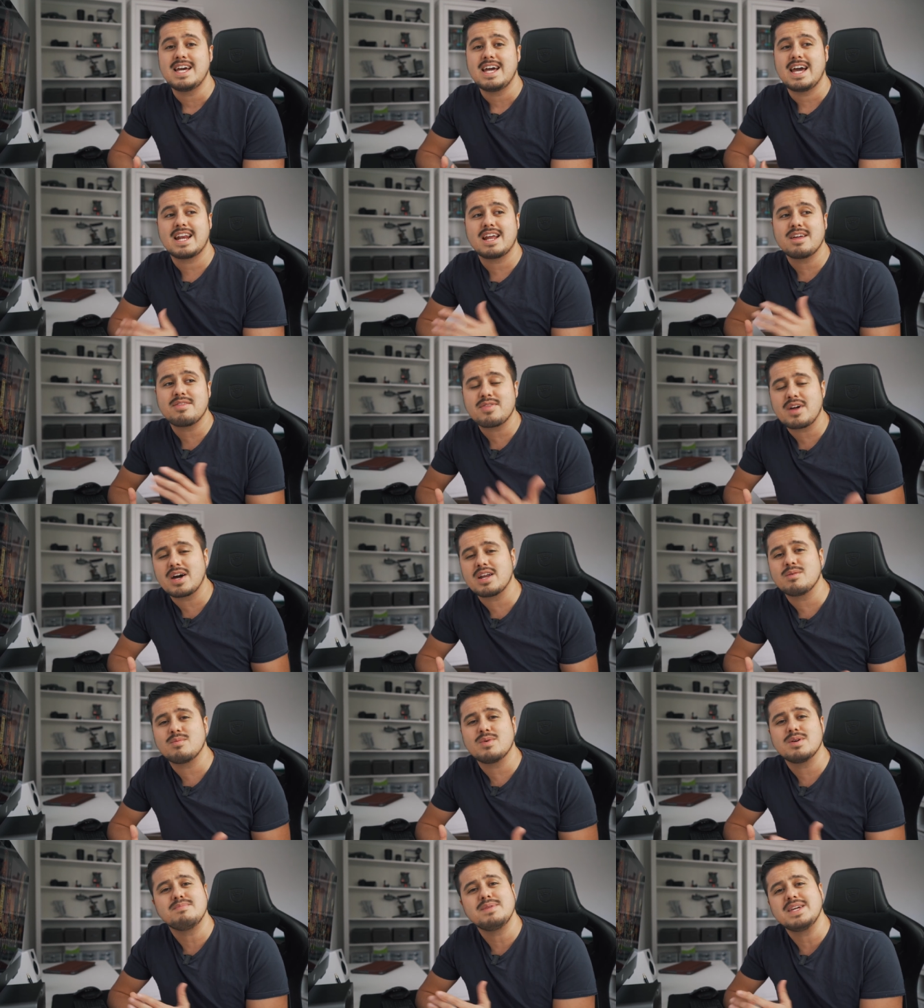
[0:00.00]
and I thought
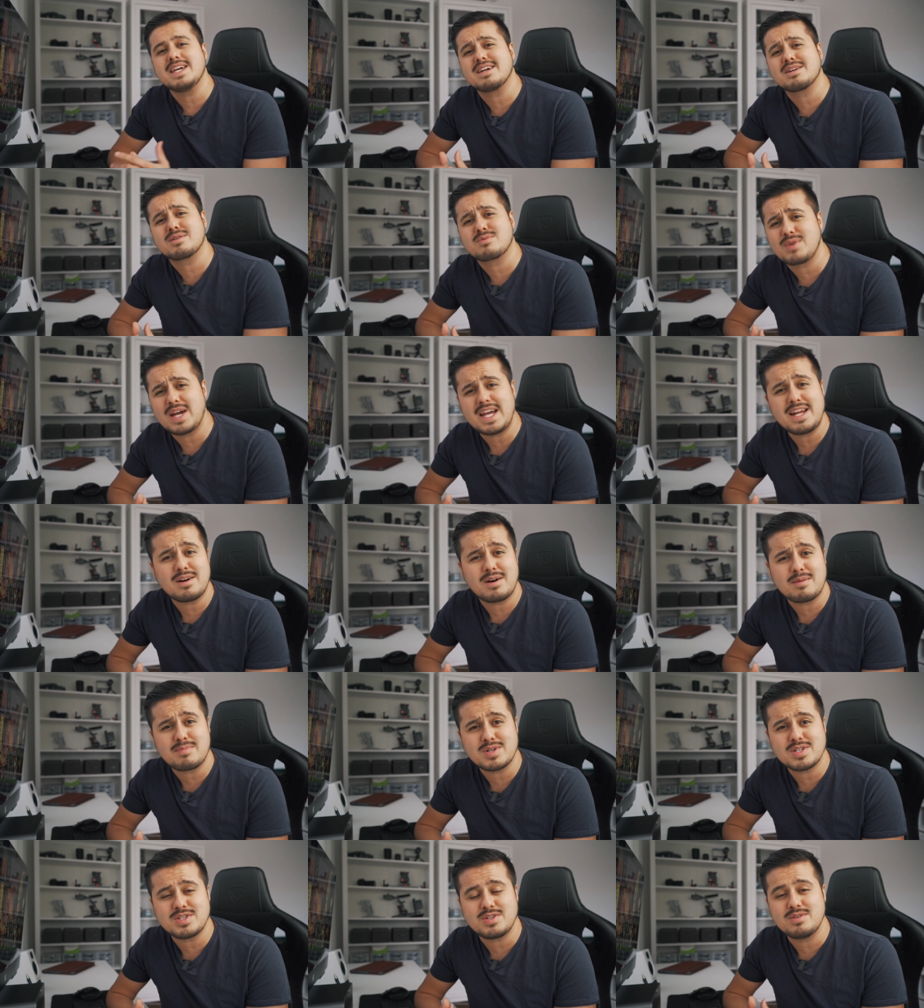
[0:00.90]
it would be a great
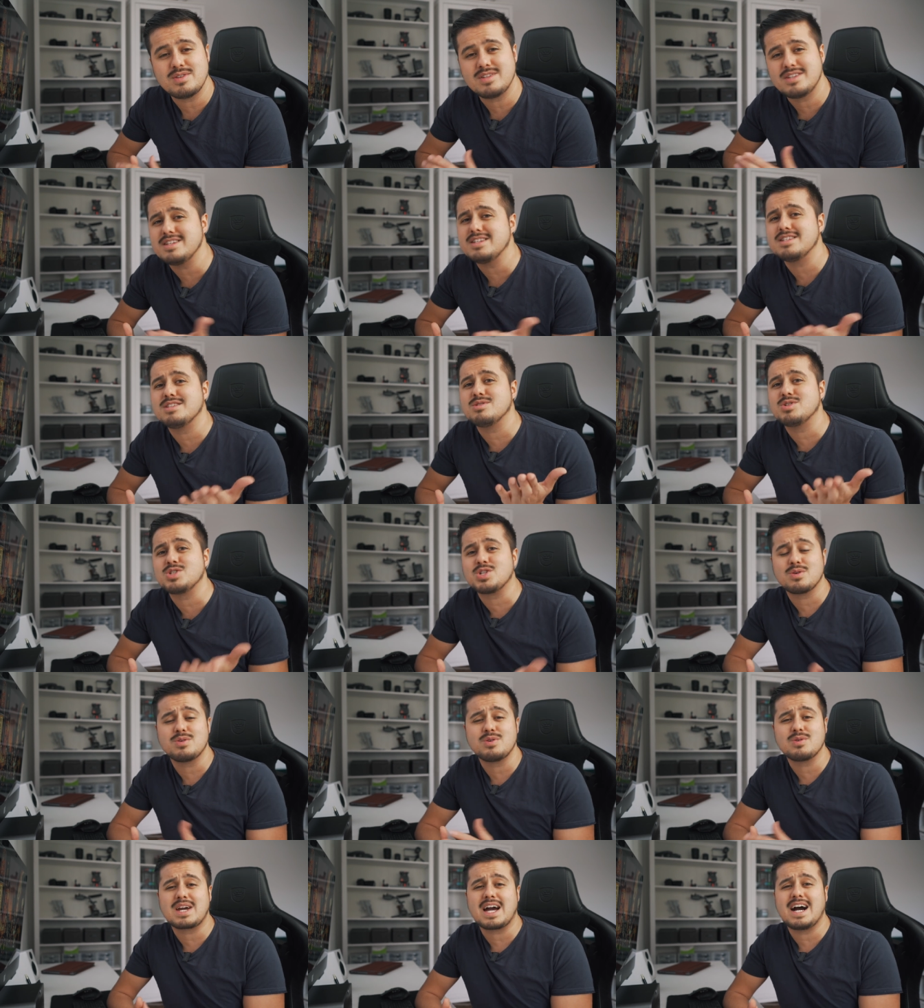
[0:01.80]
opportunity to
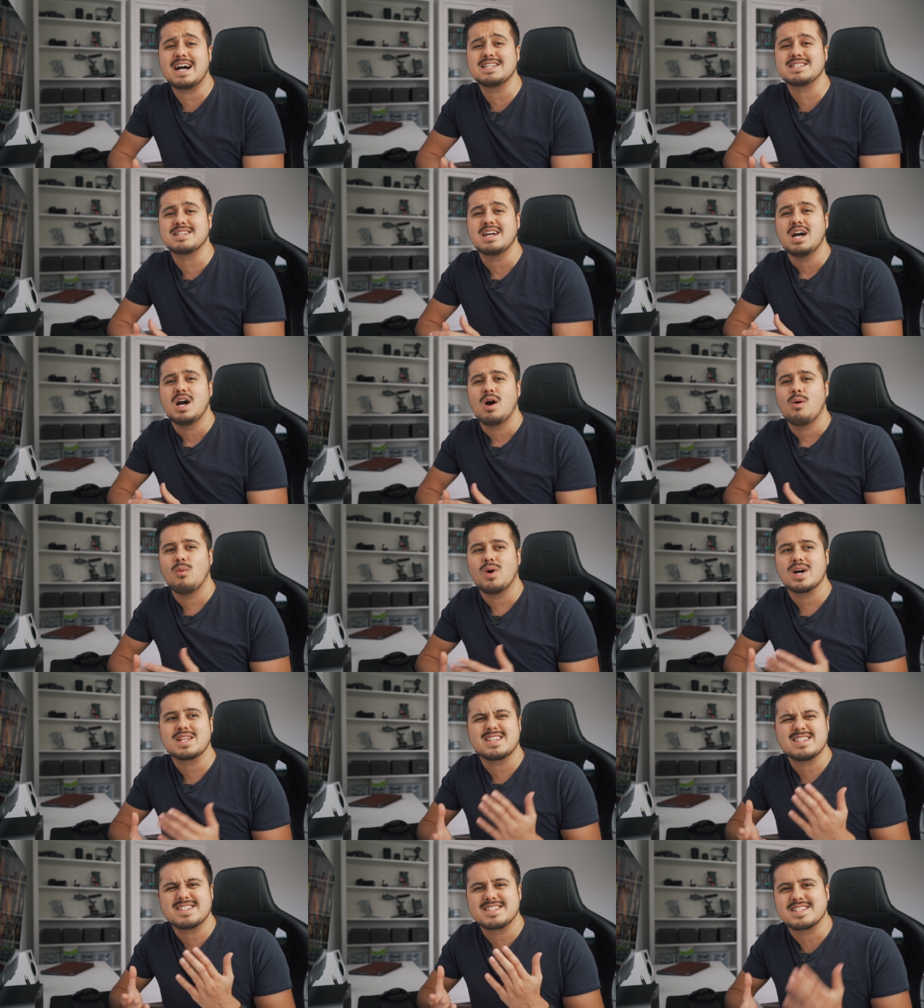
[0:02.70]
show you guys
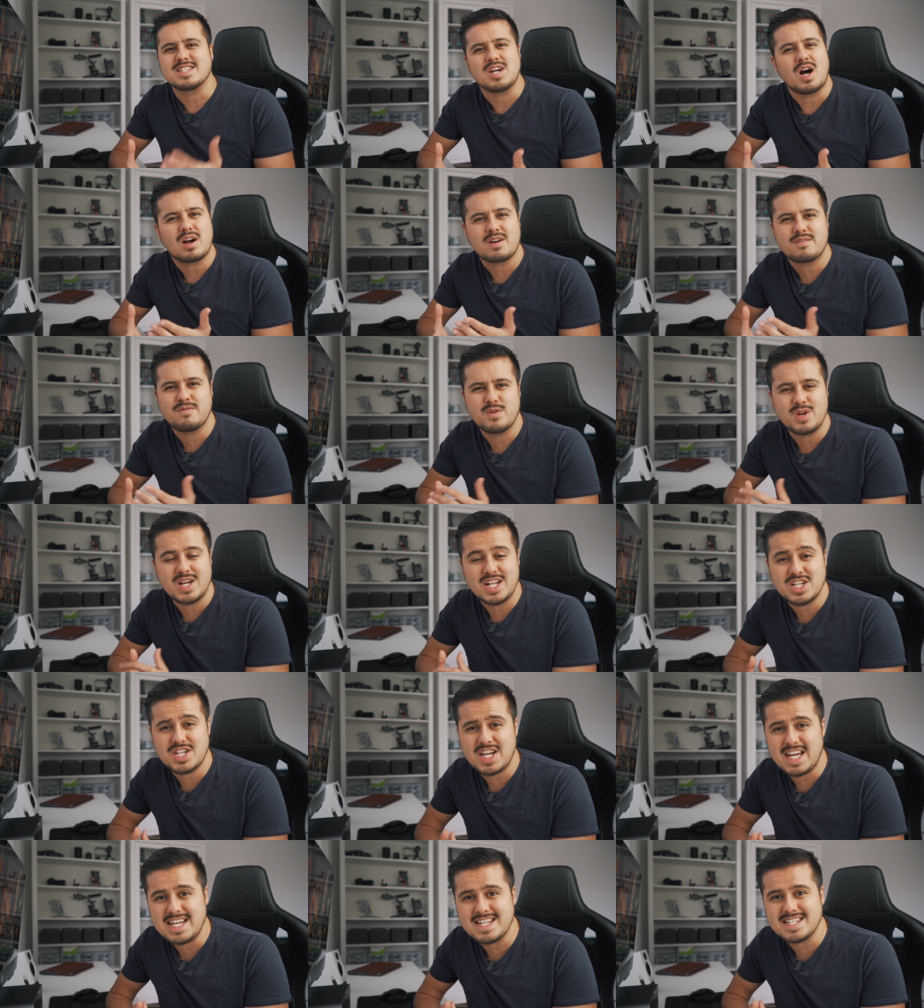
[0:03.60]
what stock
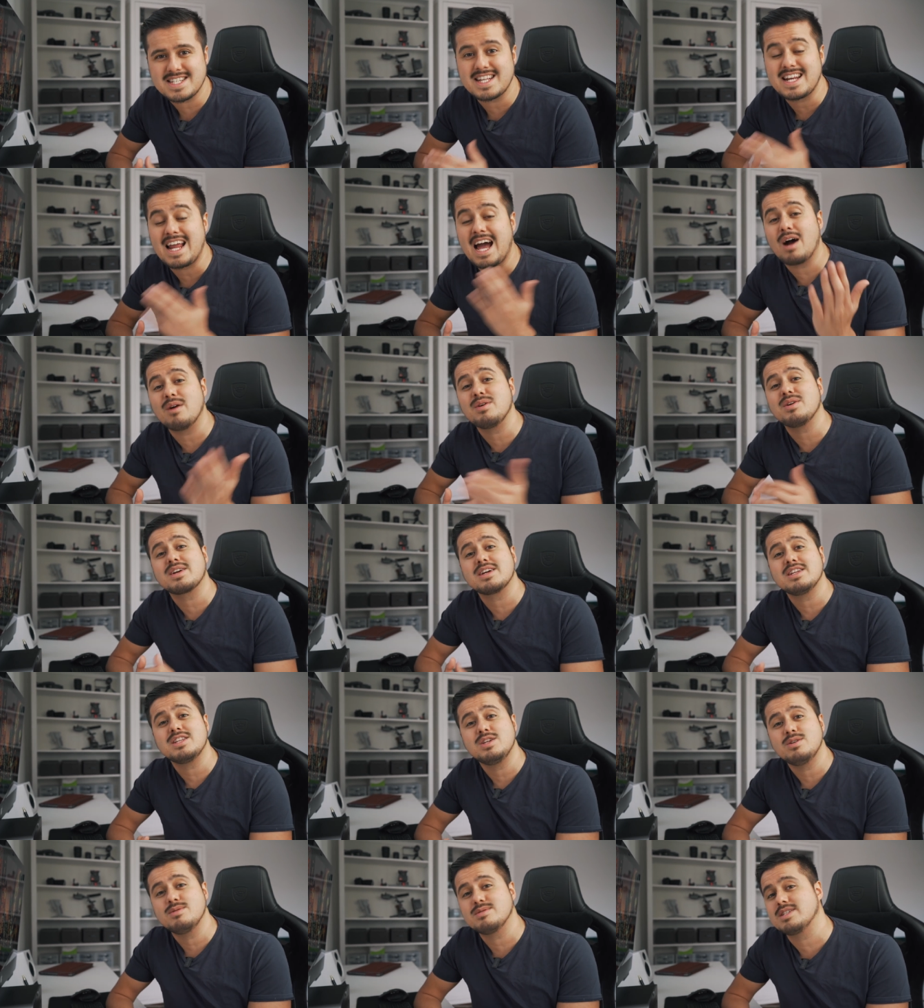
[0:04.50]
footage is and how you
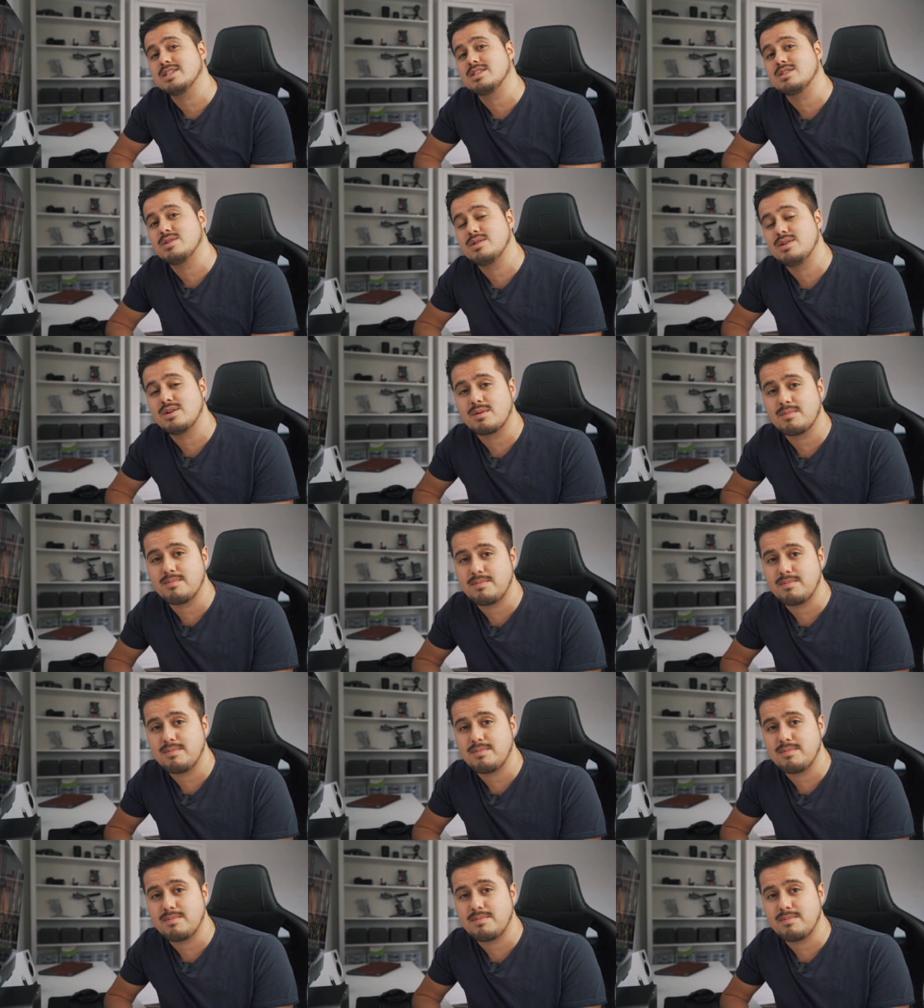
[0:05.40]
can use it to your